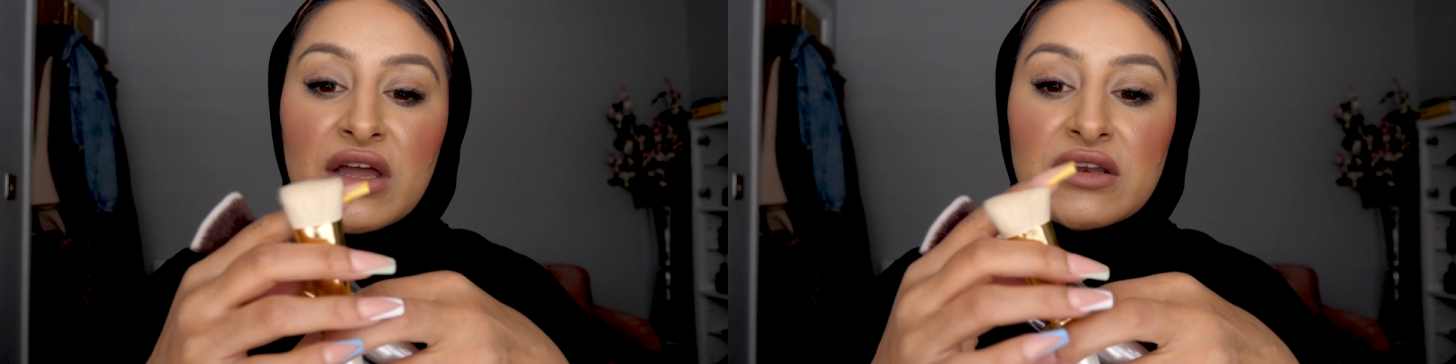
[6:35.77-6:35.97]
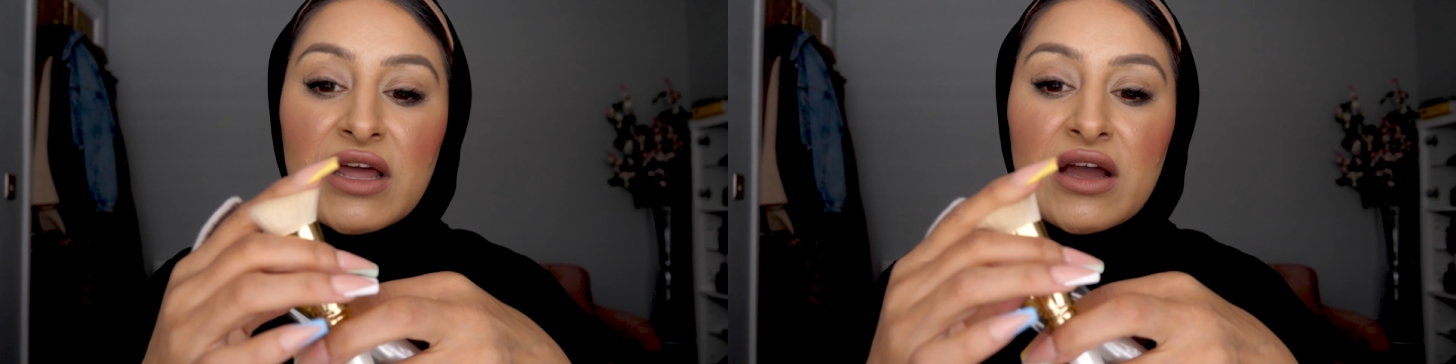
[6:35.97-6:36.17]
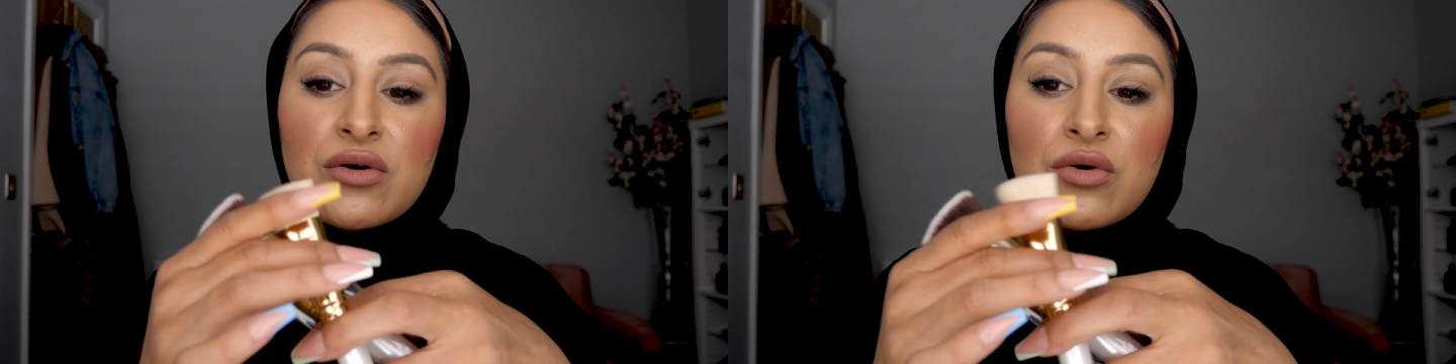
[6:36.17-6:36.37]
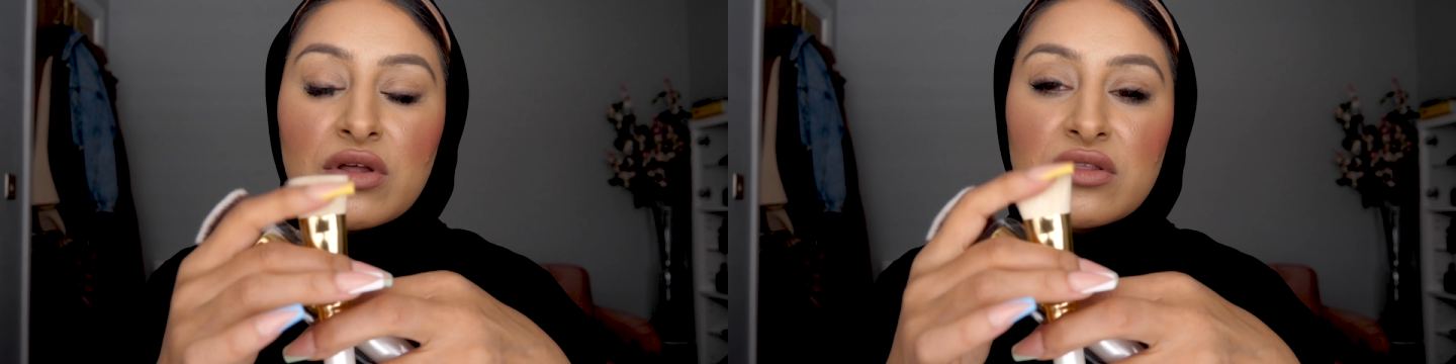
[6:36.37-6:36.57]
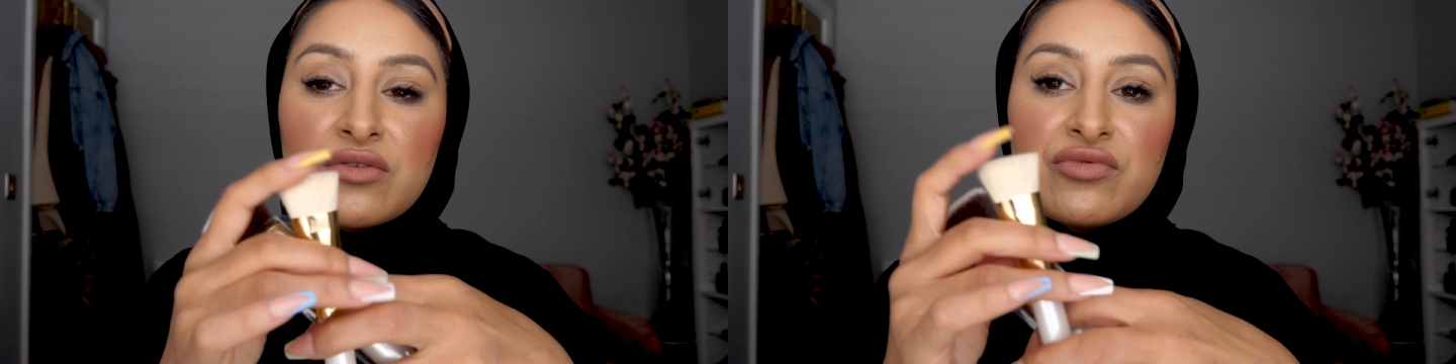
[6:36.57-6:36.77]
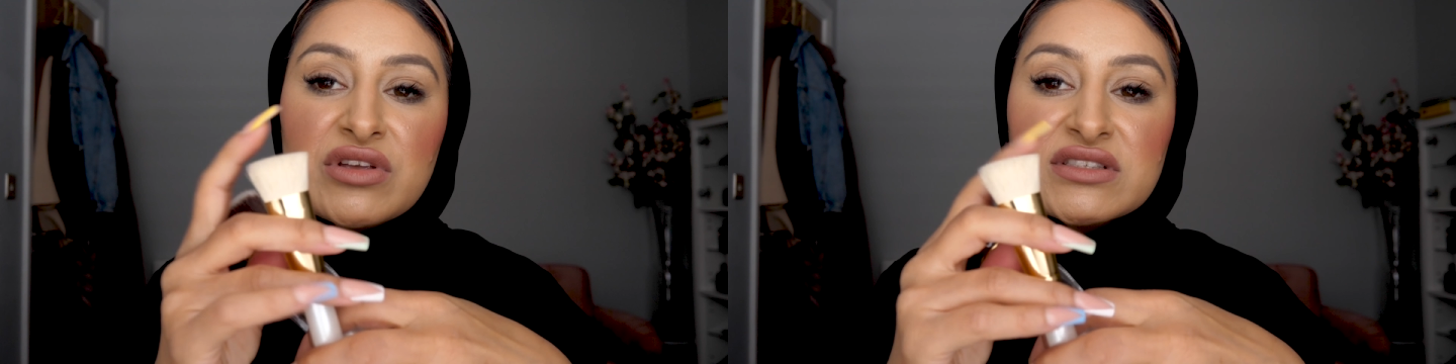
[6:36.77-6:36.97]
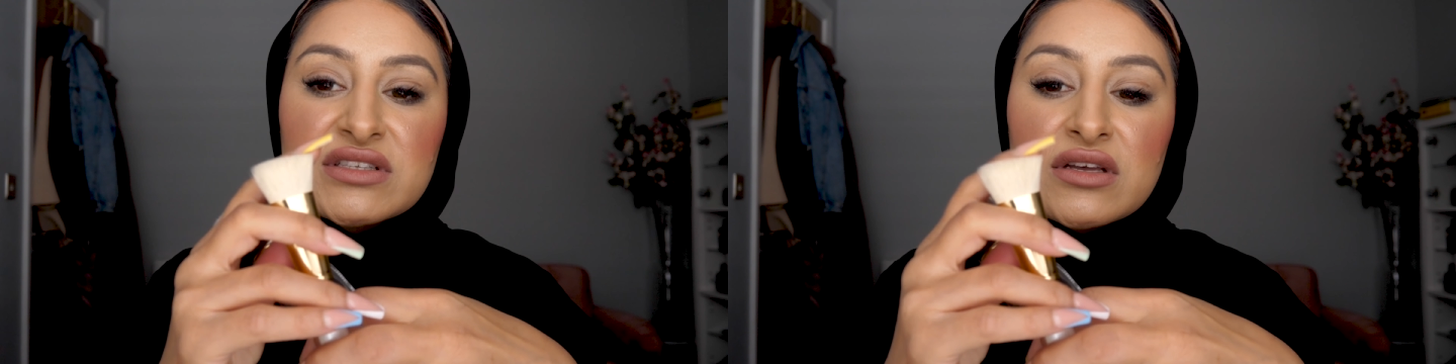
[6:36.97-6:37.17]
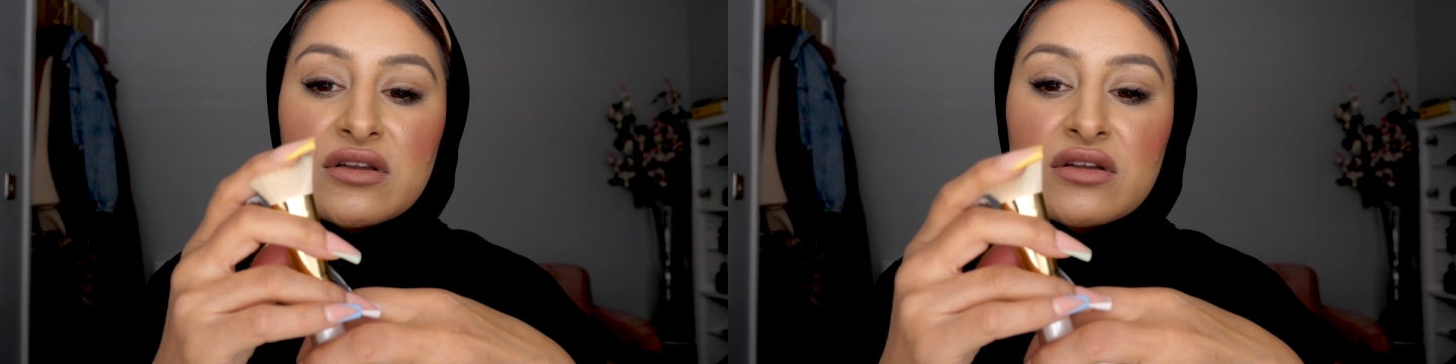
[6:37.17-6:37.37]
Now the
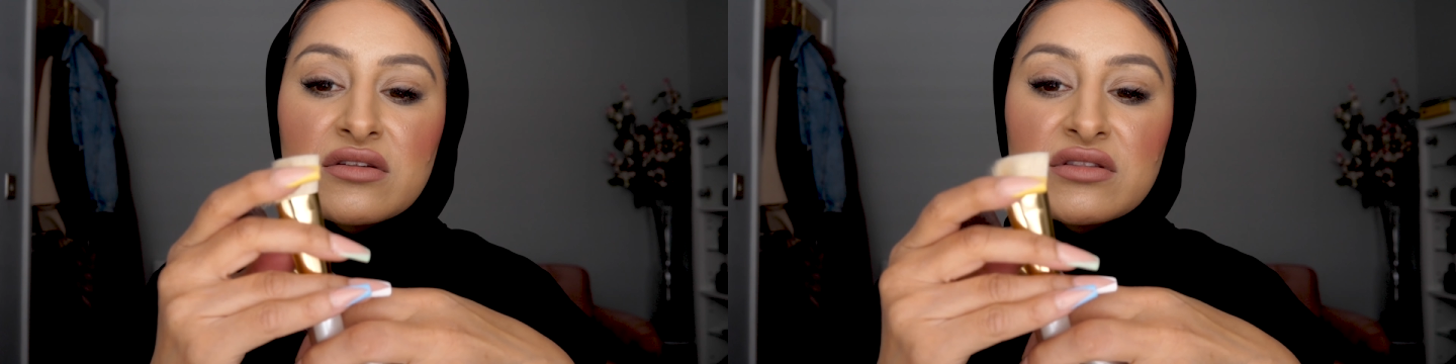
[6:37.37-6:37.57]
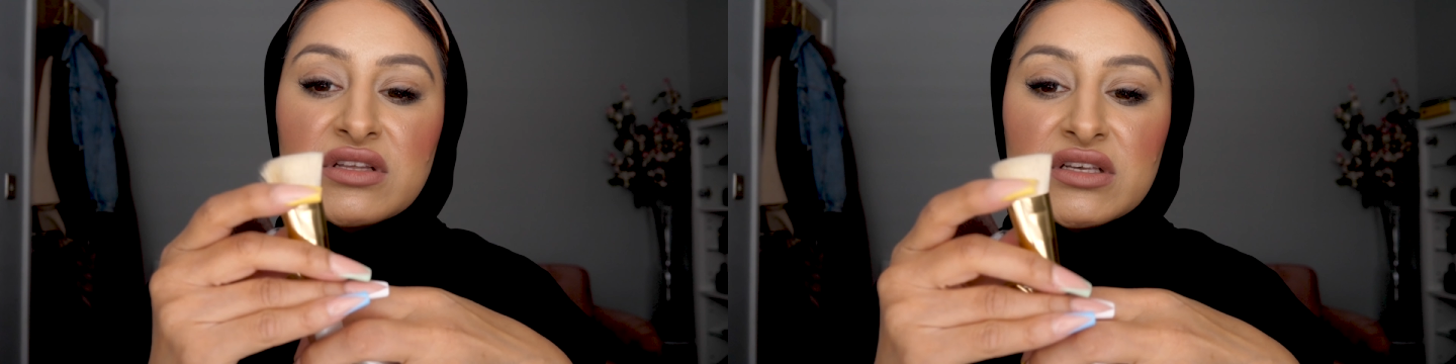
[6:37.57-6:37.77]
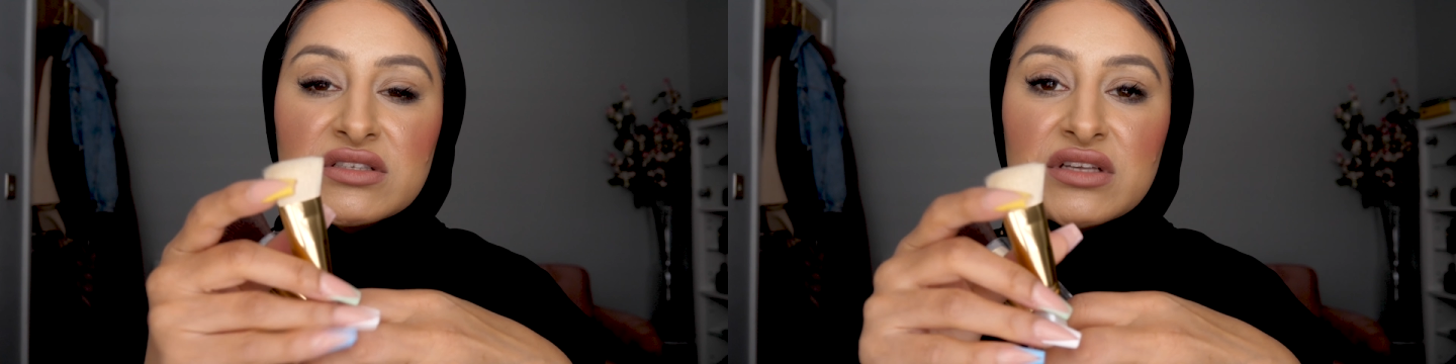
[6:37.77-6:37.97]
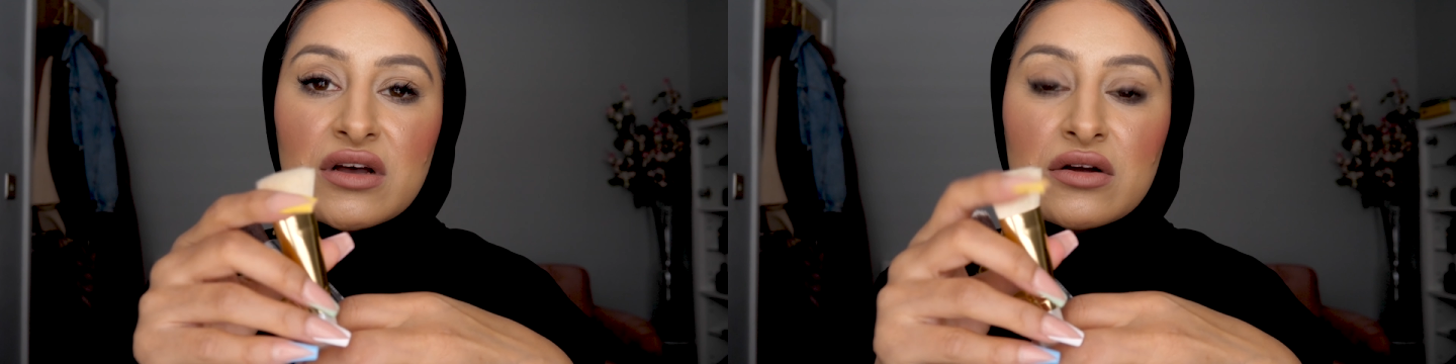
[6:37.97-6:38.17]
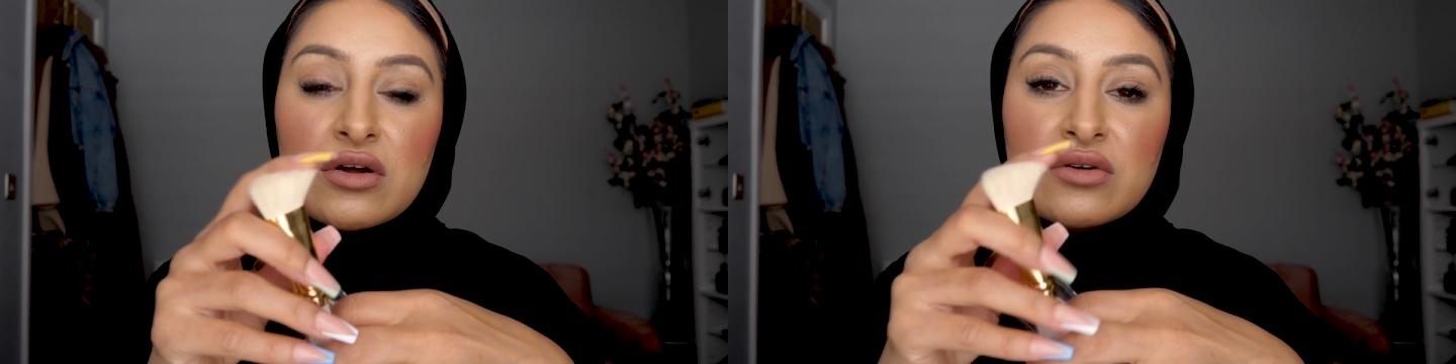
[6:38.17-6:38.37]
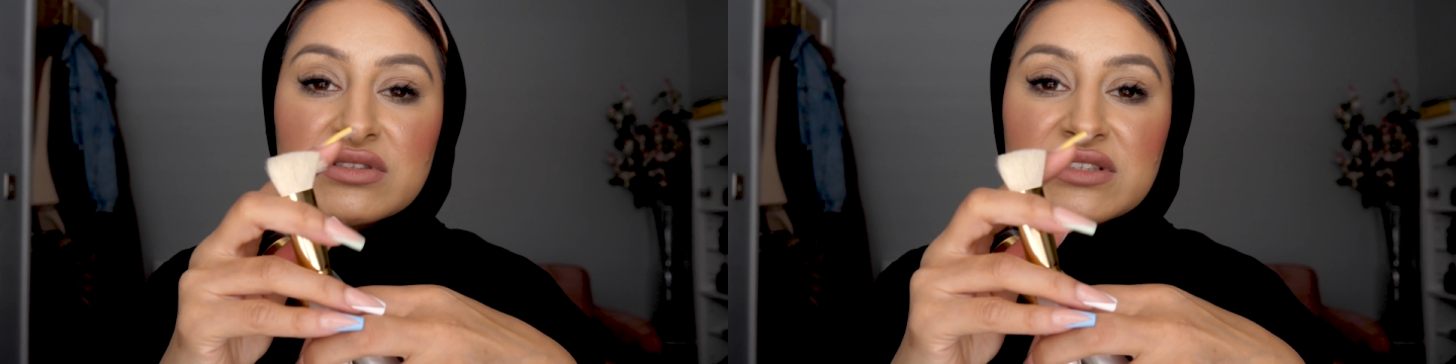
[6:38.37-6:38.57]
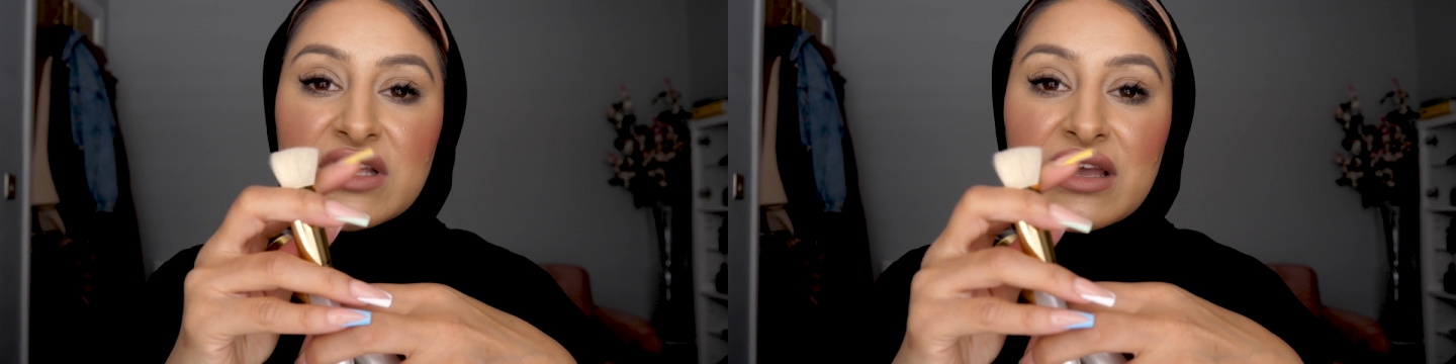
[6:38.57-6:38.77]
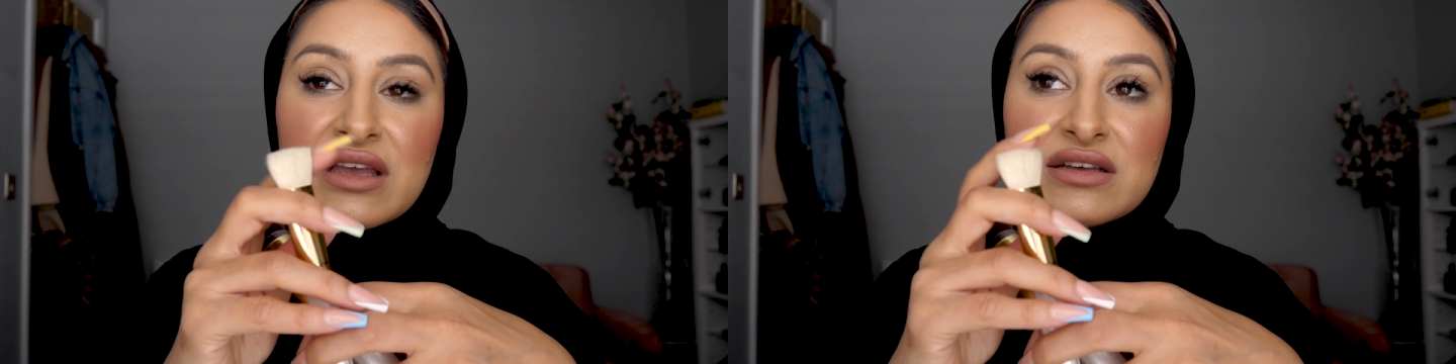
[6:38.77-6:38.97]
reason these are goat's hair